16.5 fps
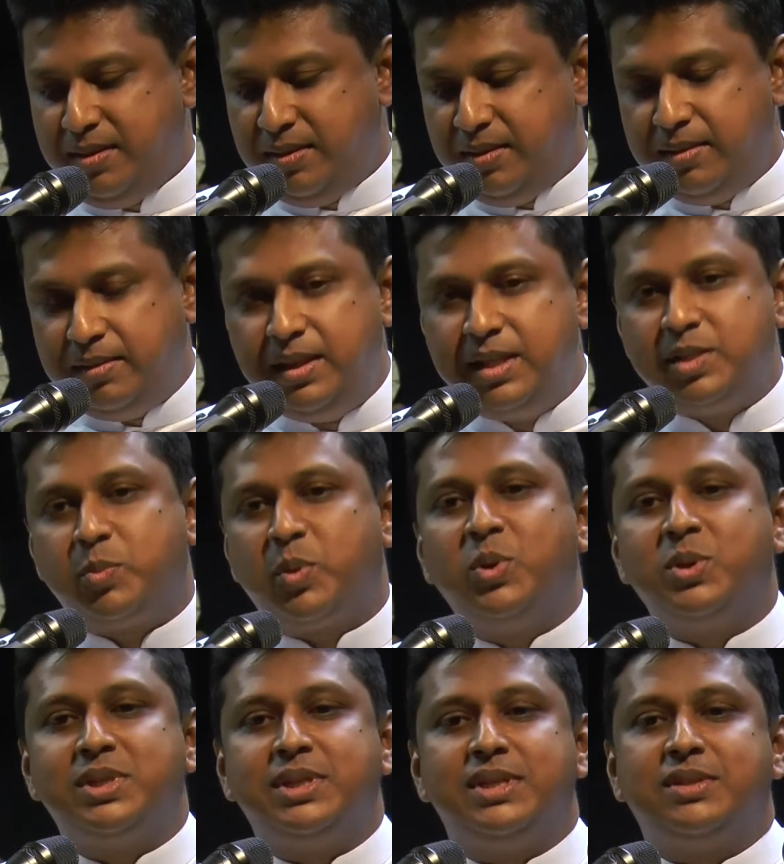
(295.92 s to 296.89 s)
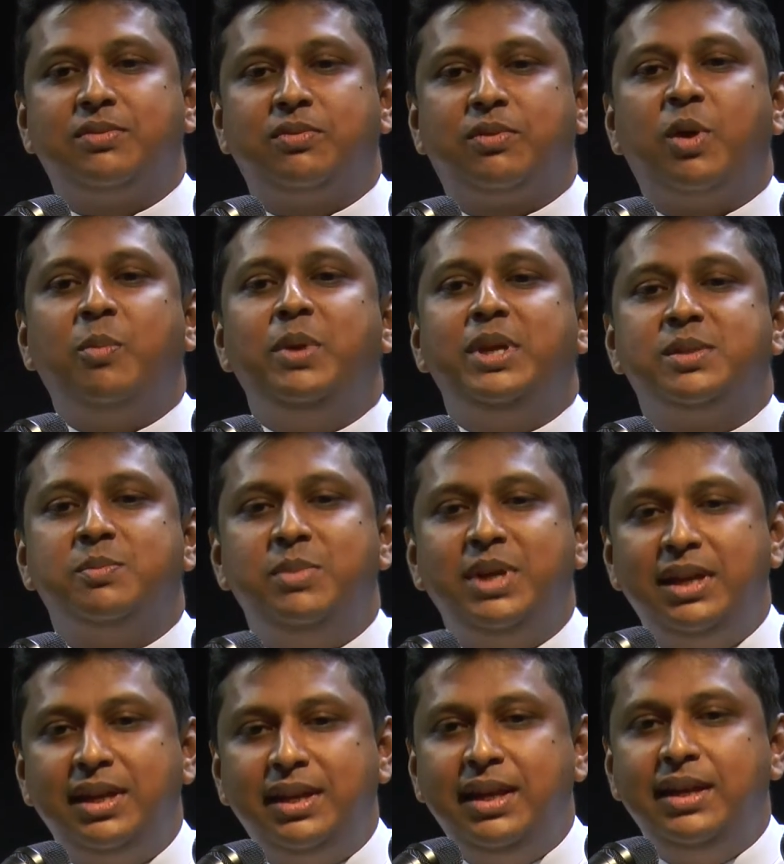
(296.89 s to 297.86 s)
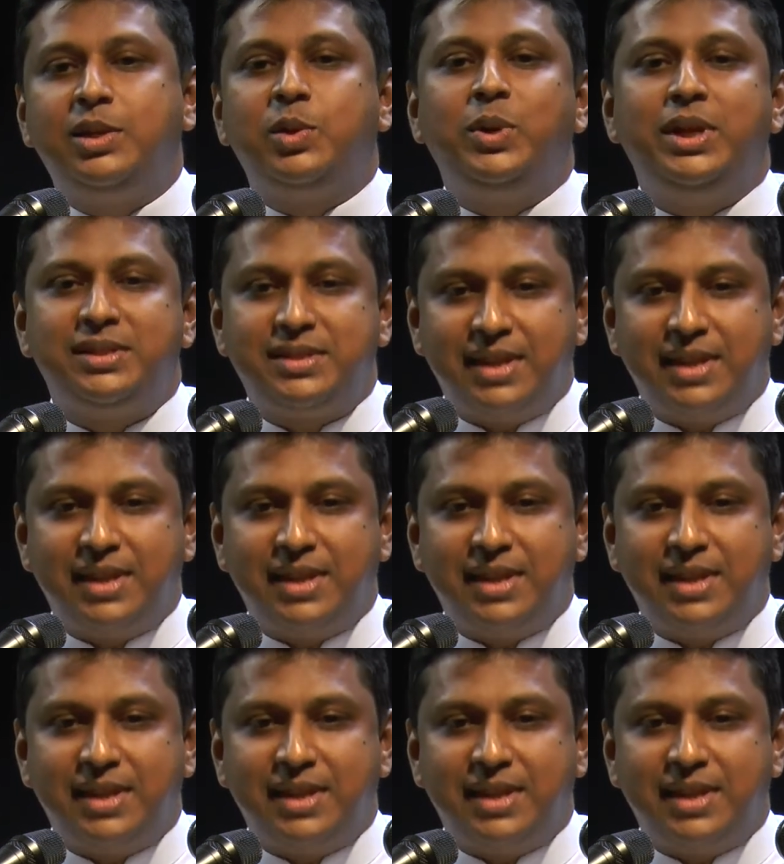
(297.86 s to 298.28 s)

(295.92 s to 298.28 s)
this process from its beginning to its